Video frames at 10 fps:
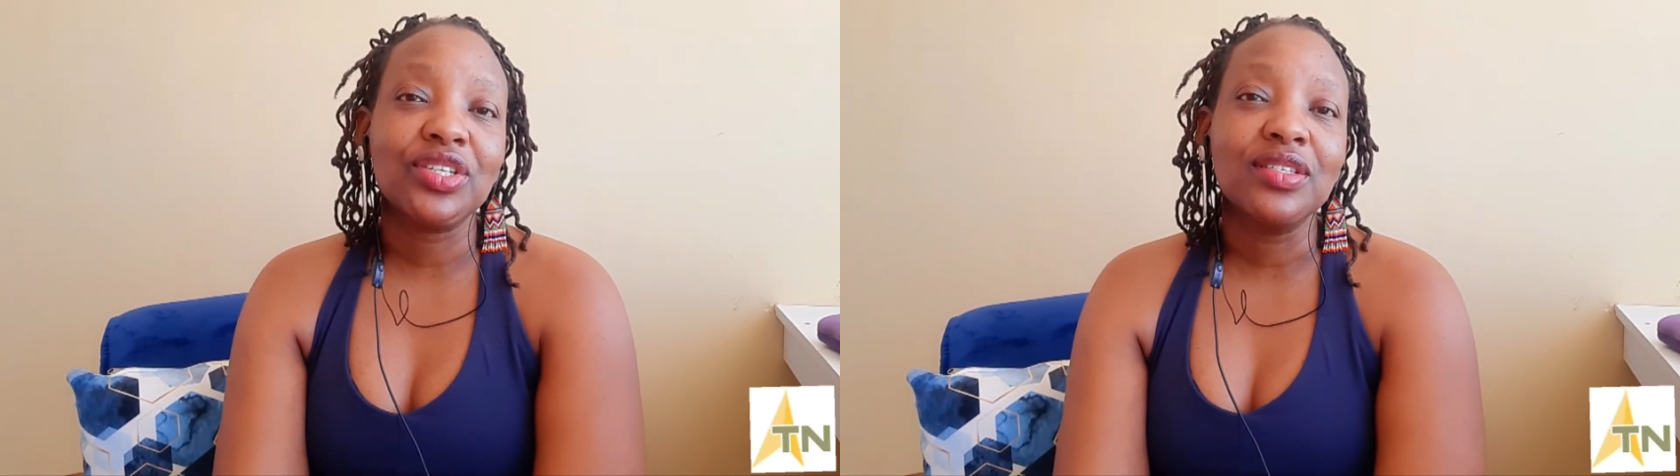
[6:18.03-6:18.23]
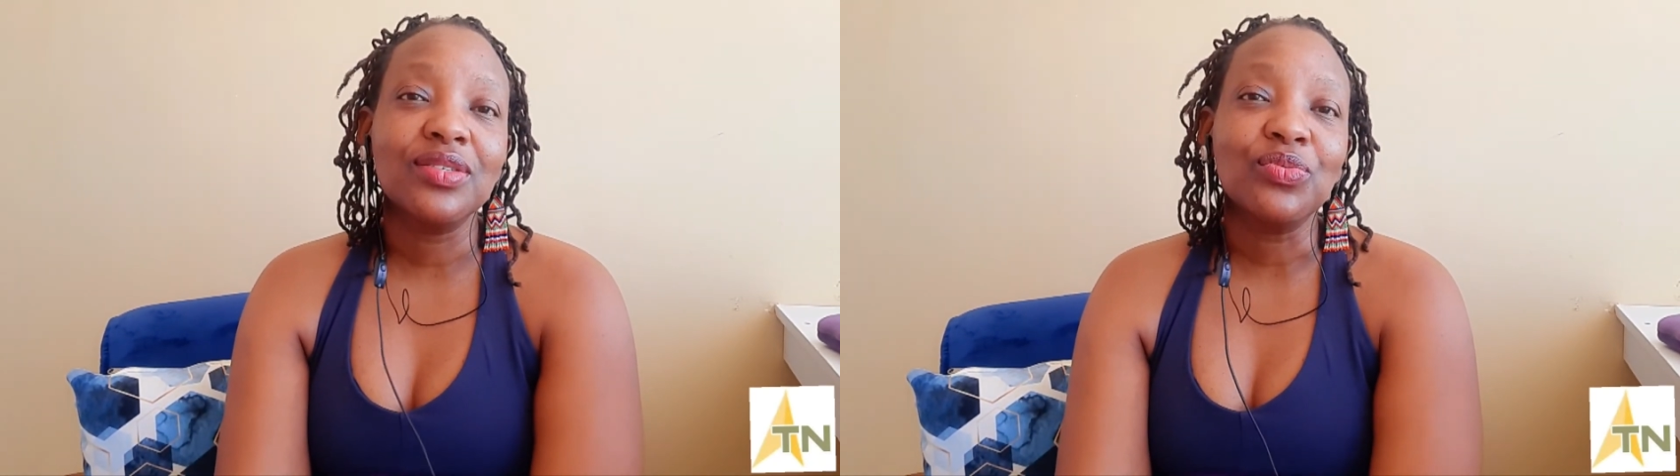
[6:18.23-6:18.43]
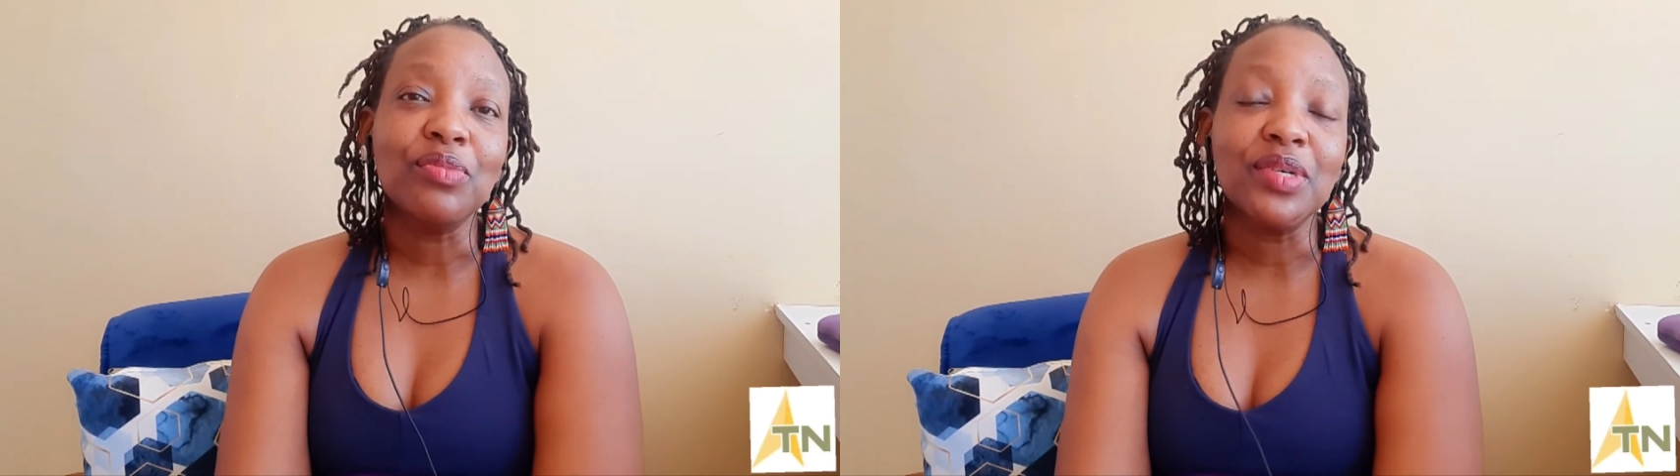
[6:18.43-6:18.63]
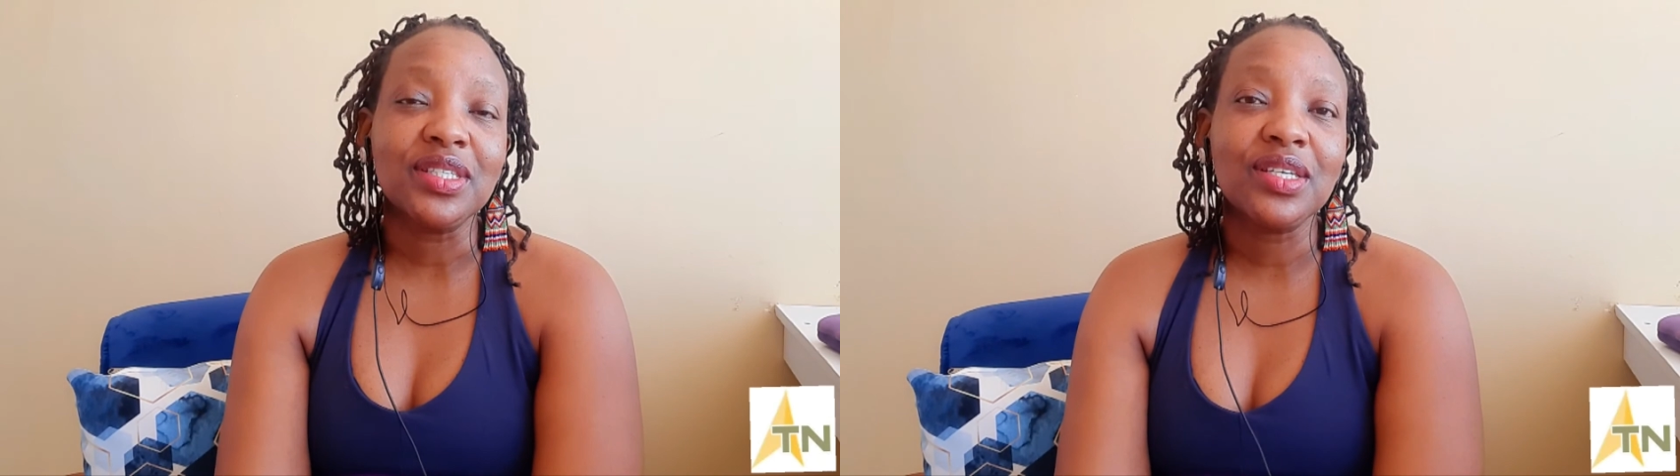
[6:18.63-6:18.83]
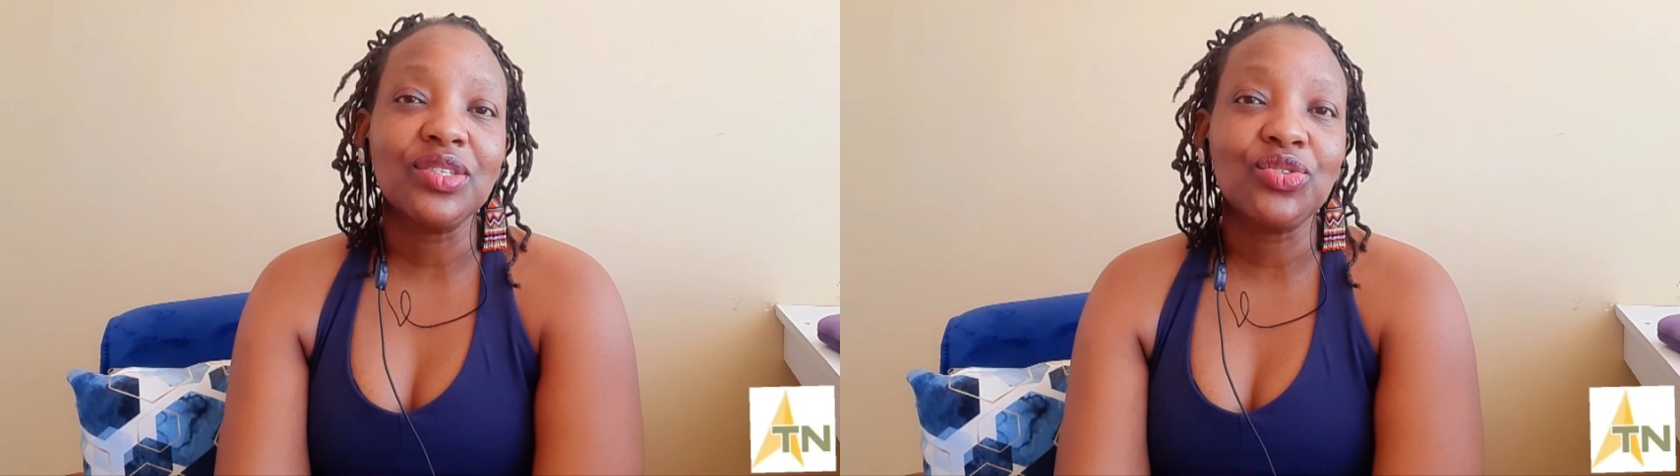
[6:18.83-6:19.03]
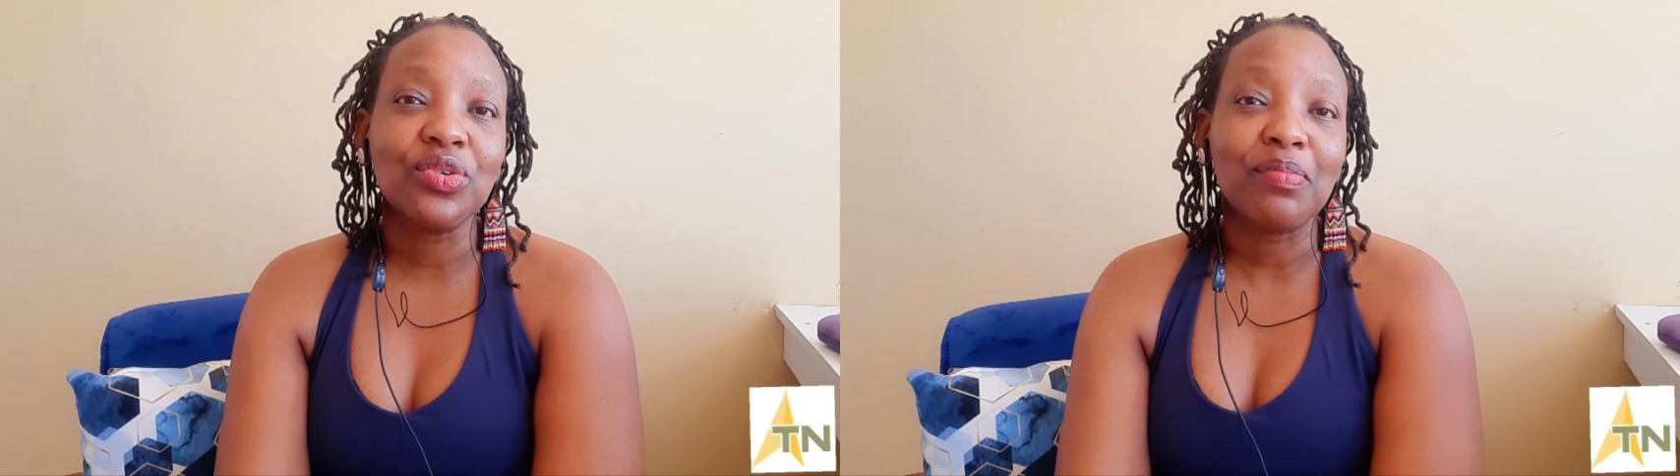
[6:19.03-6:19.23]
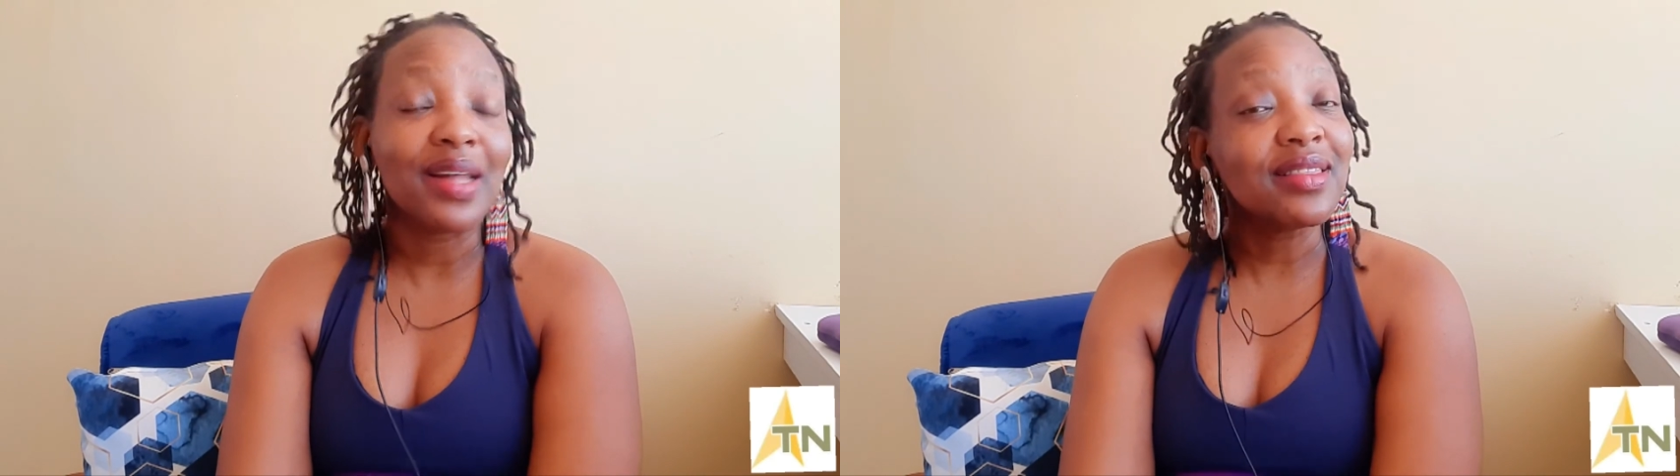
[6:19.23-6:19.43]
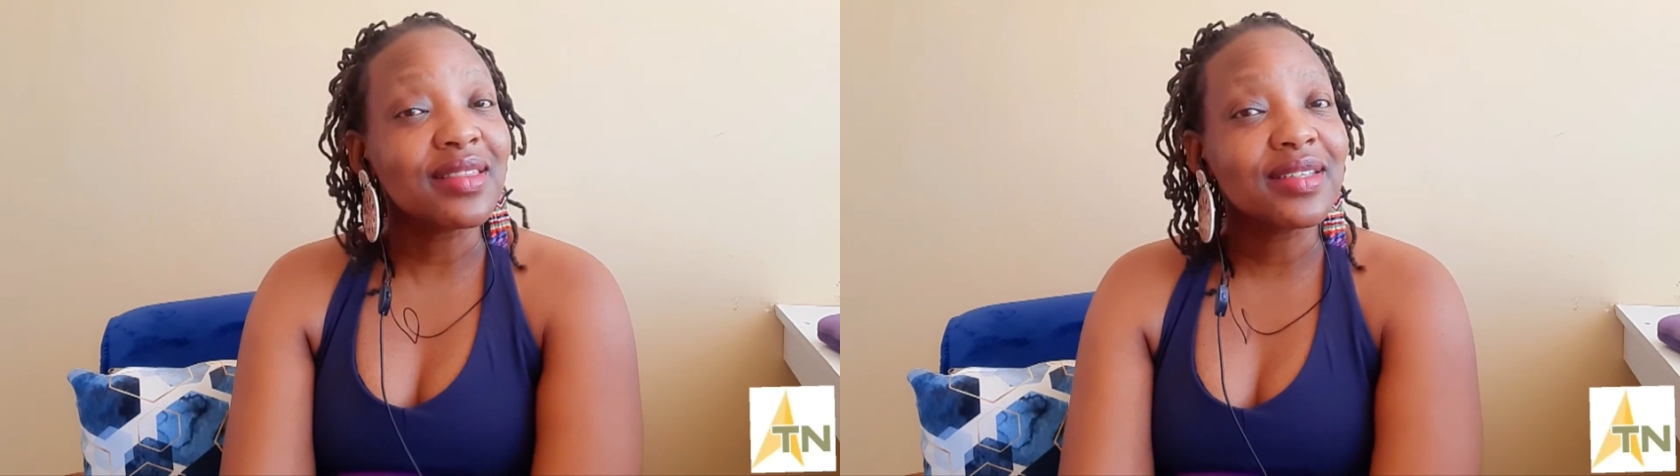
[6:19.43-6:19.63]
is Women's History Month.